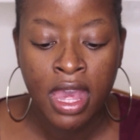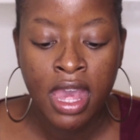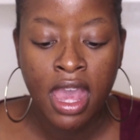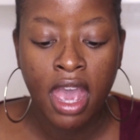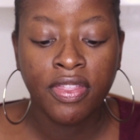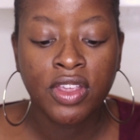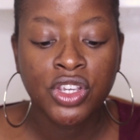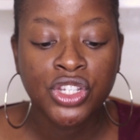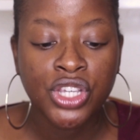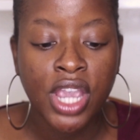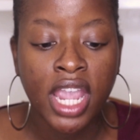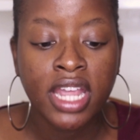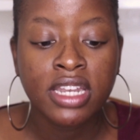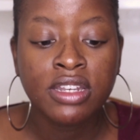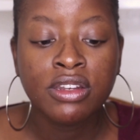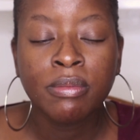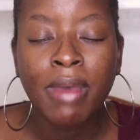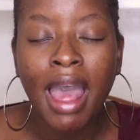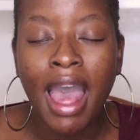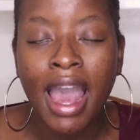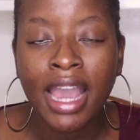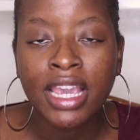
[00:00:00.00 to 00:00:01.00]
And the shade
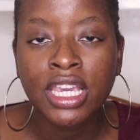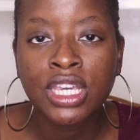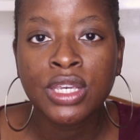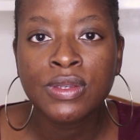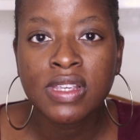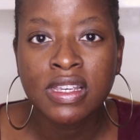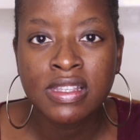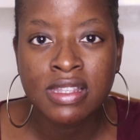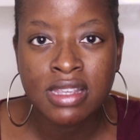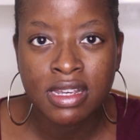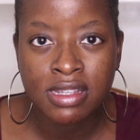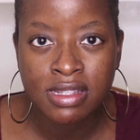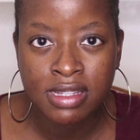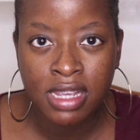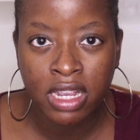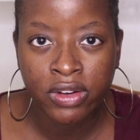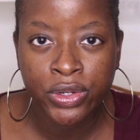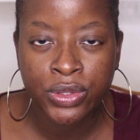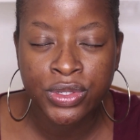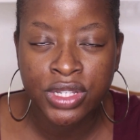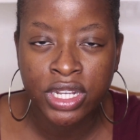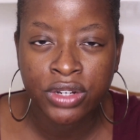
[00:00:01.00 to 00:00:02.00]
number I use is
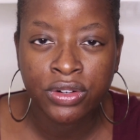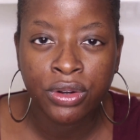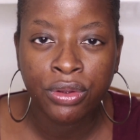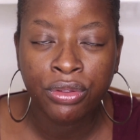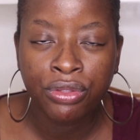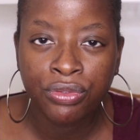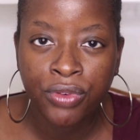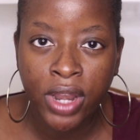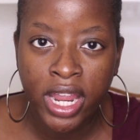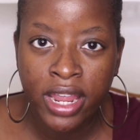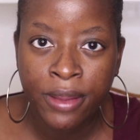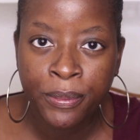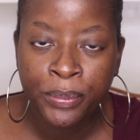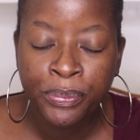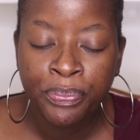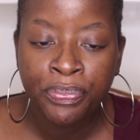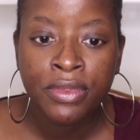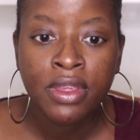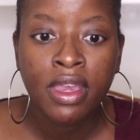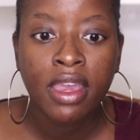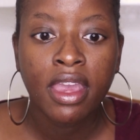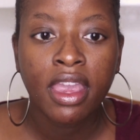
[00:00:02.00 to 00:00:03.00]
003.
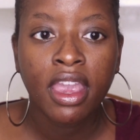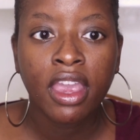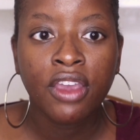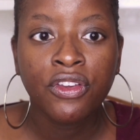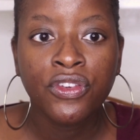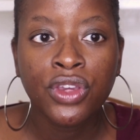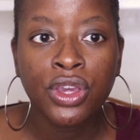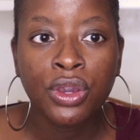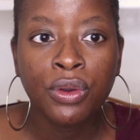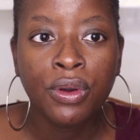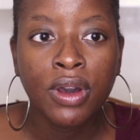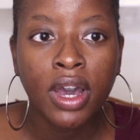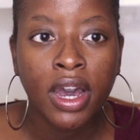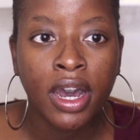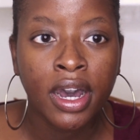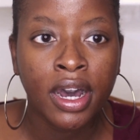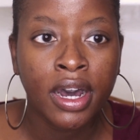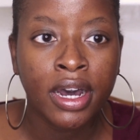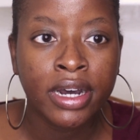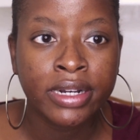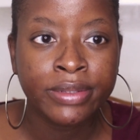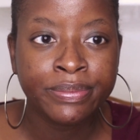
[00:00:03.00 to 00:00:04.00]
If you
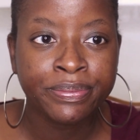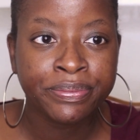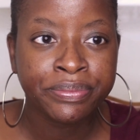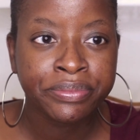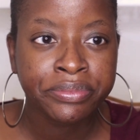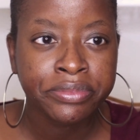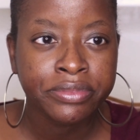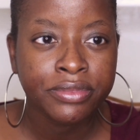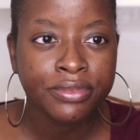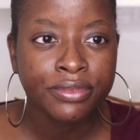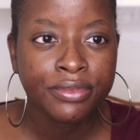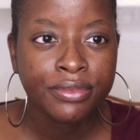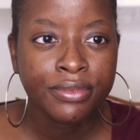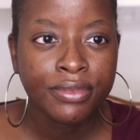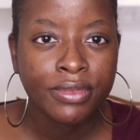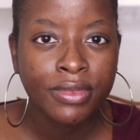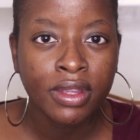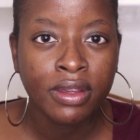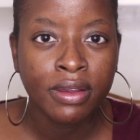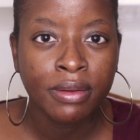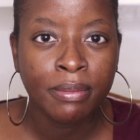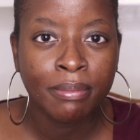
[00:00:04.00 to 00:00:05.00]
are
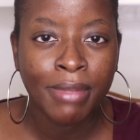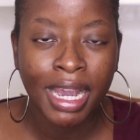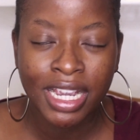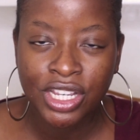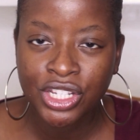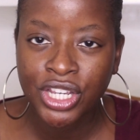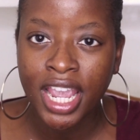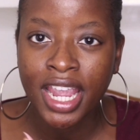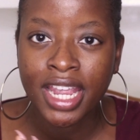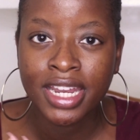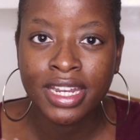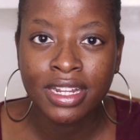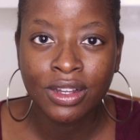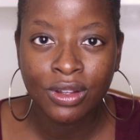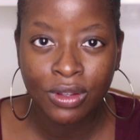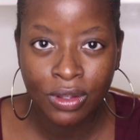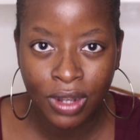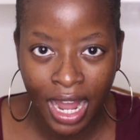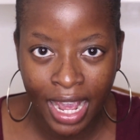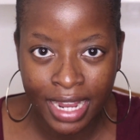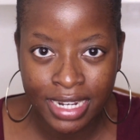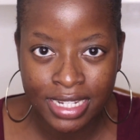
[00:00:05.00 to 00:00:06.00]
my shade
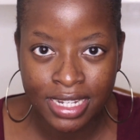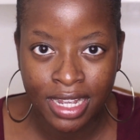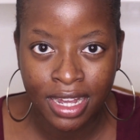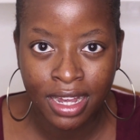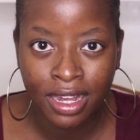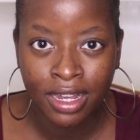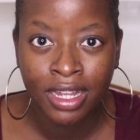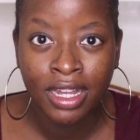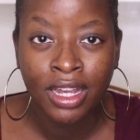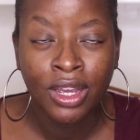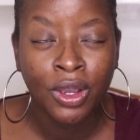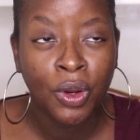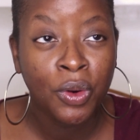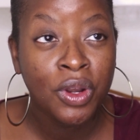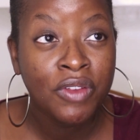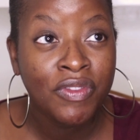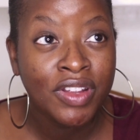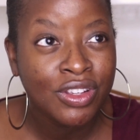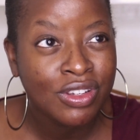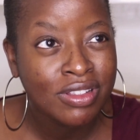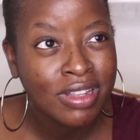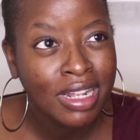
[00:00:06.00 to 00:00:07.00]
or lighter, or
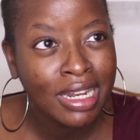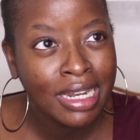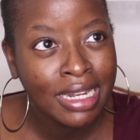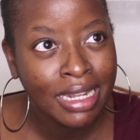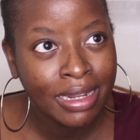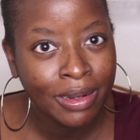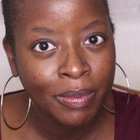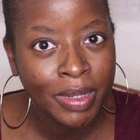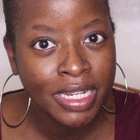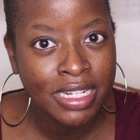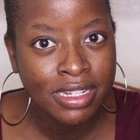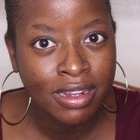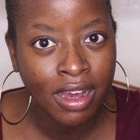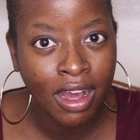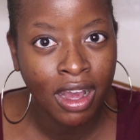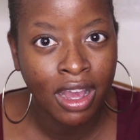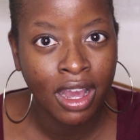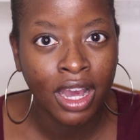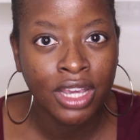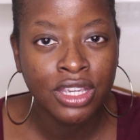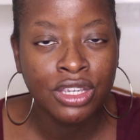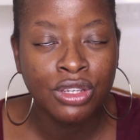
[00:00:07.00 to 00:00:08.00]
even just a little bit
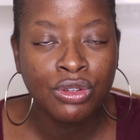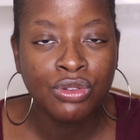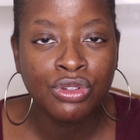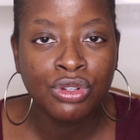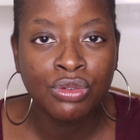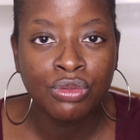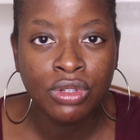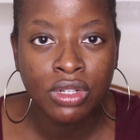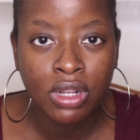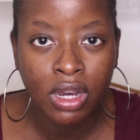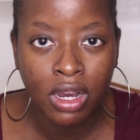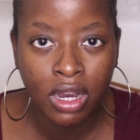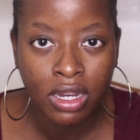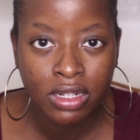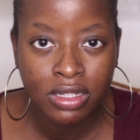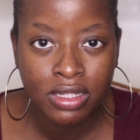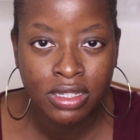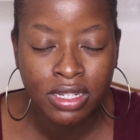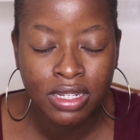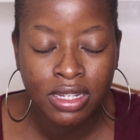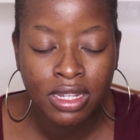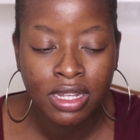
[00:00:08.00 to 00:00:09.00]
darker, you do
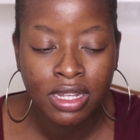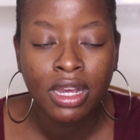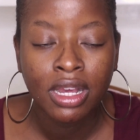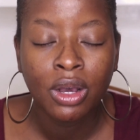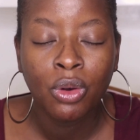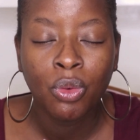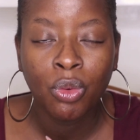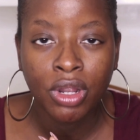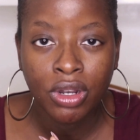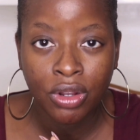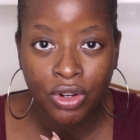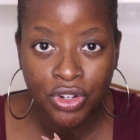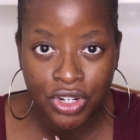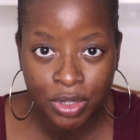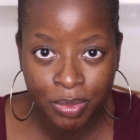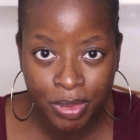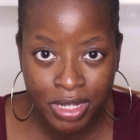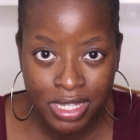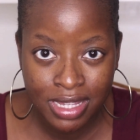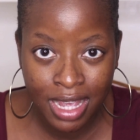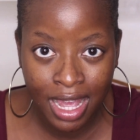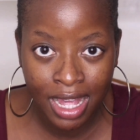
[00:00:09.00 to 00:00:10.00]
not,
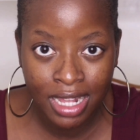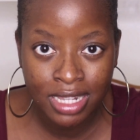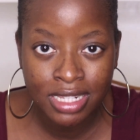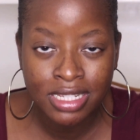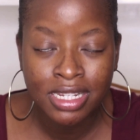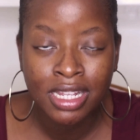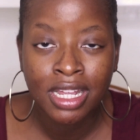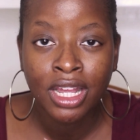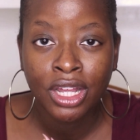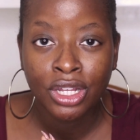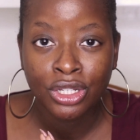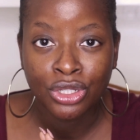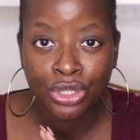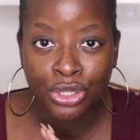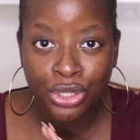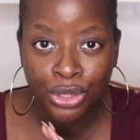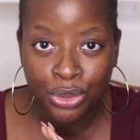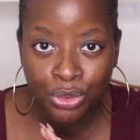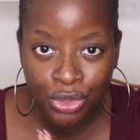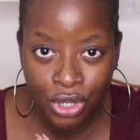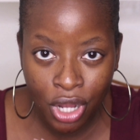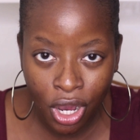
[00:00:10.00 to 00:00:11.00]
100%
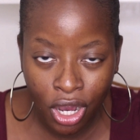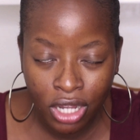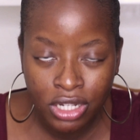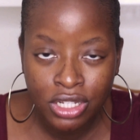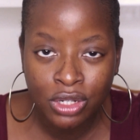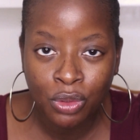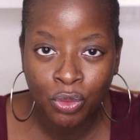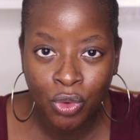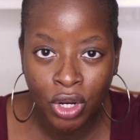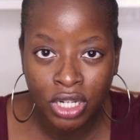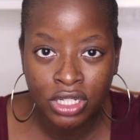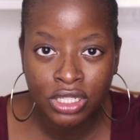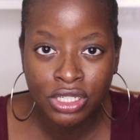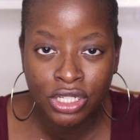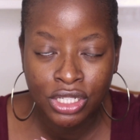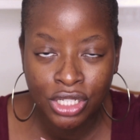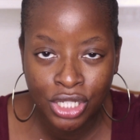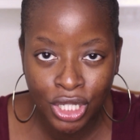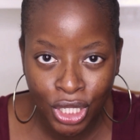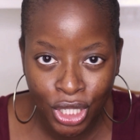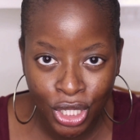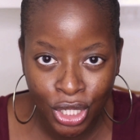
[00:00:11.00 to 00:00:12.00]
do not want
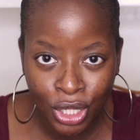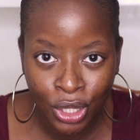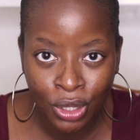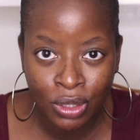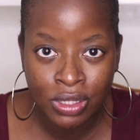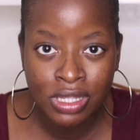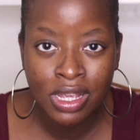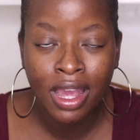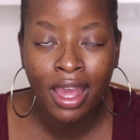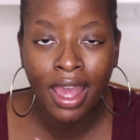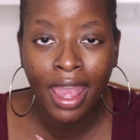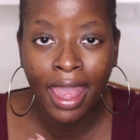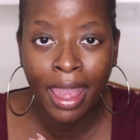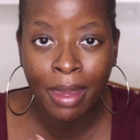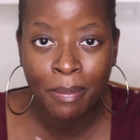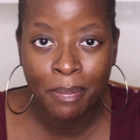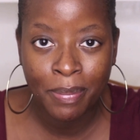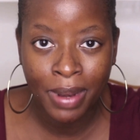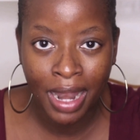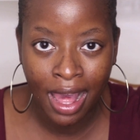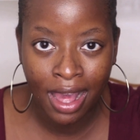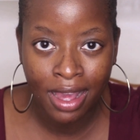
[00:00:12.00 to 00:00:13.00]
to use
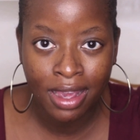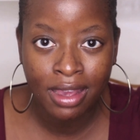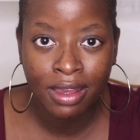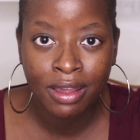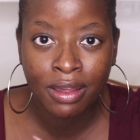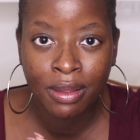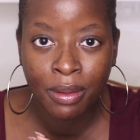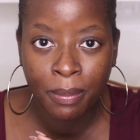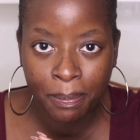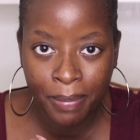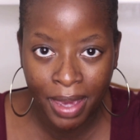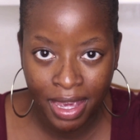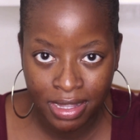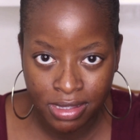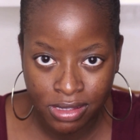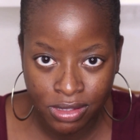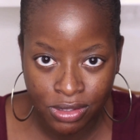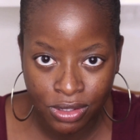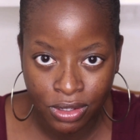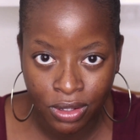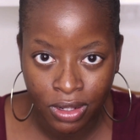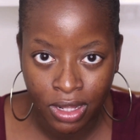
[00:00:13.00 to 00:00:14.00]
a black
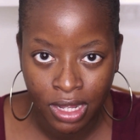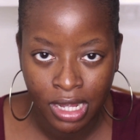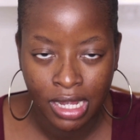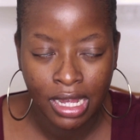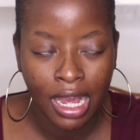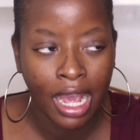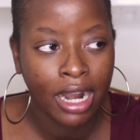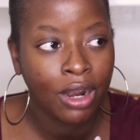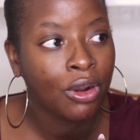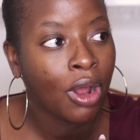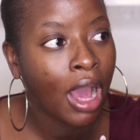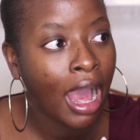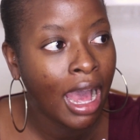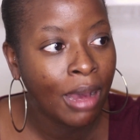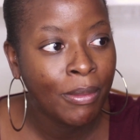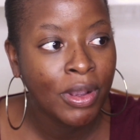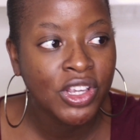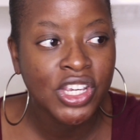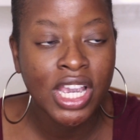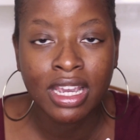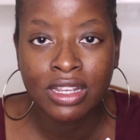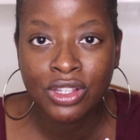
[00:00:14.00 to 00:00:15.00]
pencil. I don't know how
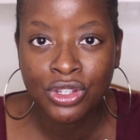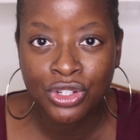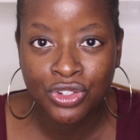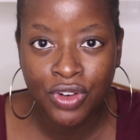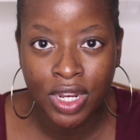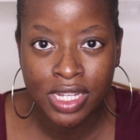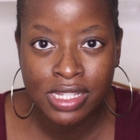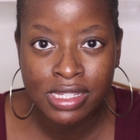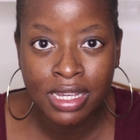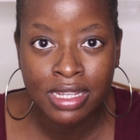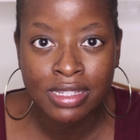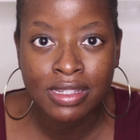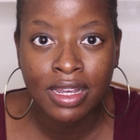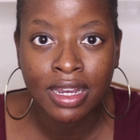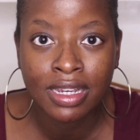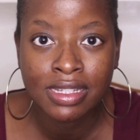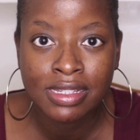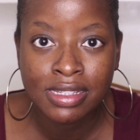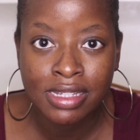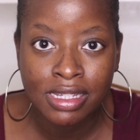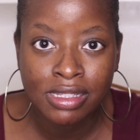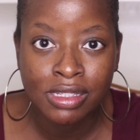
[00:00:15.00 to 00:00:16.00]
much I can stress this. I
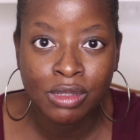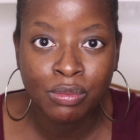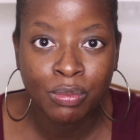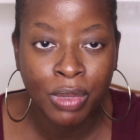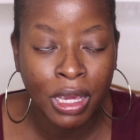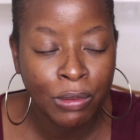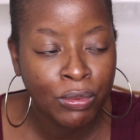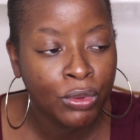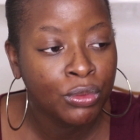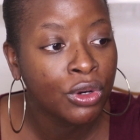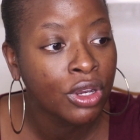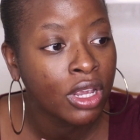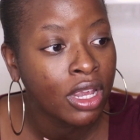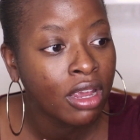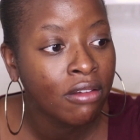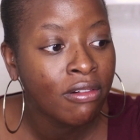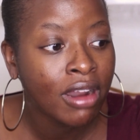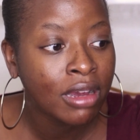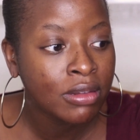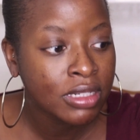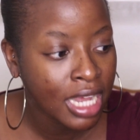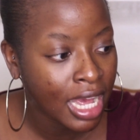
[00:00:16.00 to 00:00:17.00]
see some people walking
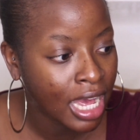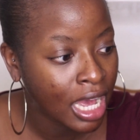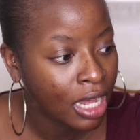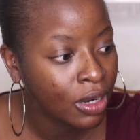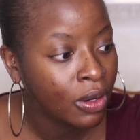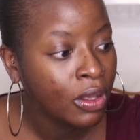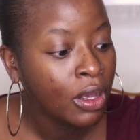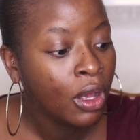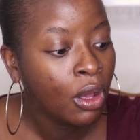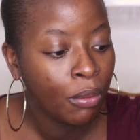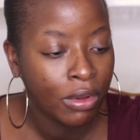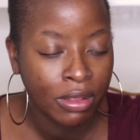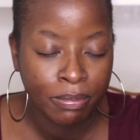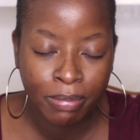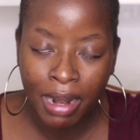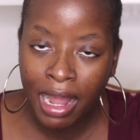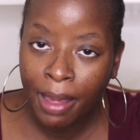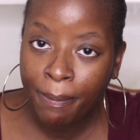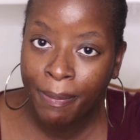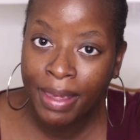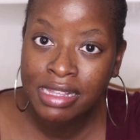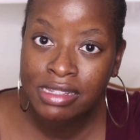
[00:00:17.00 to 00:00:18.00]
around town with
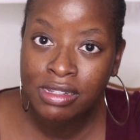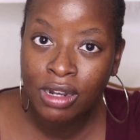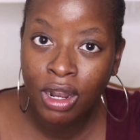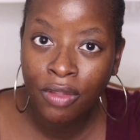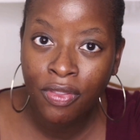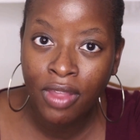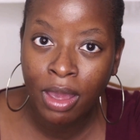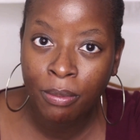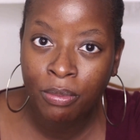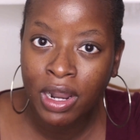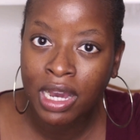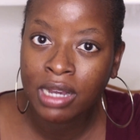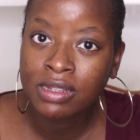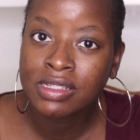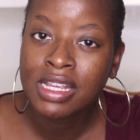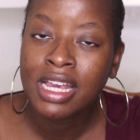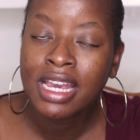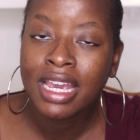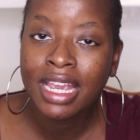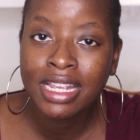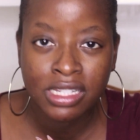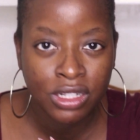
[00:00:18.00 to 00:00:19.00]
black pencil on their brows.
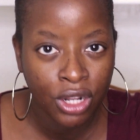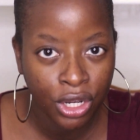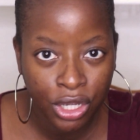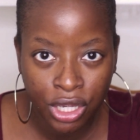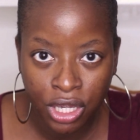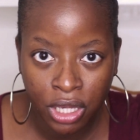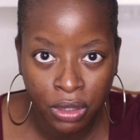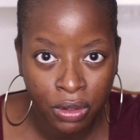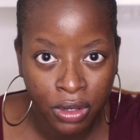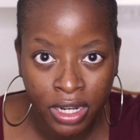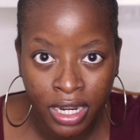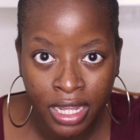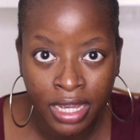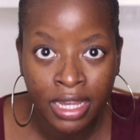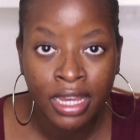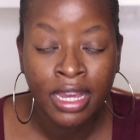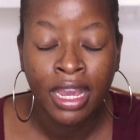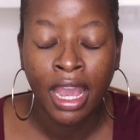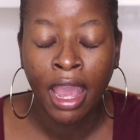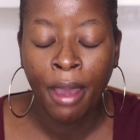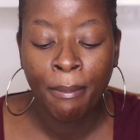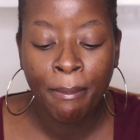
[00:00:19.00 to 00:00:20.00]
It's not cute, honey.
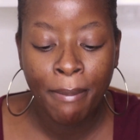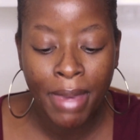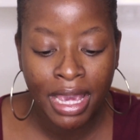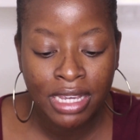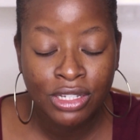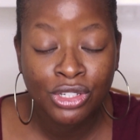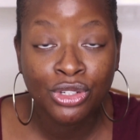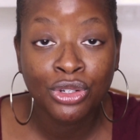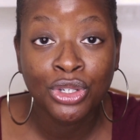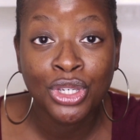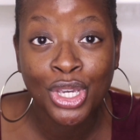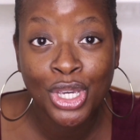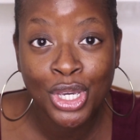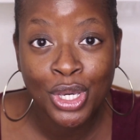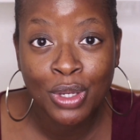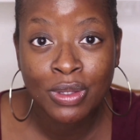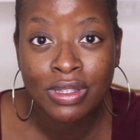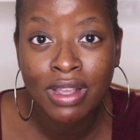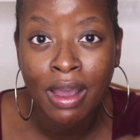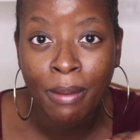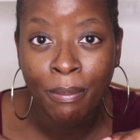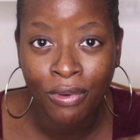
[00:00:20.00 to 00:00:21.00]
Make sure you
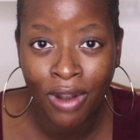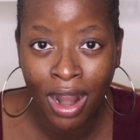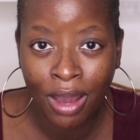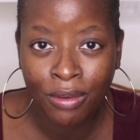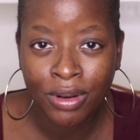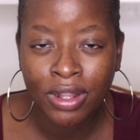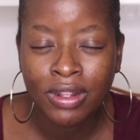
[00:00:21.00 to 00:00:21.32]
use a brown,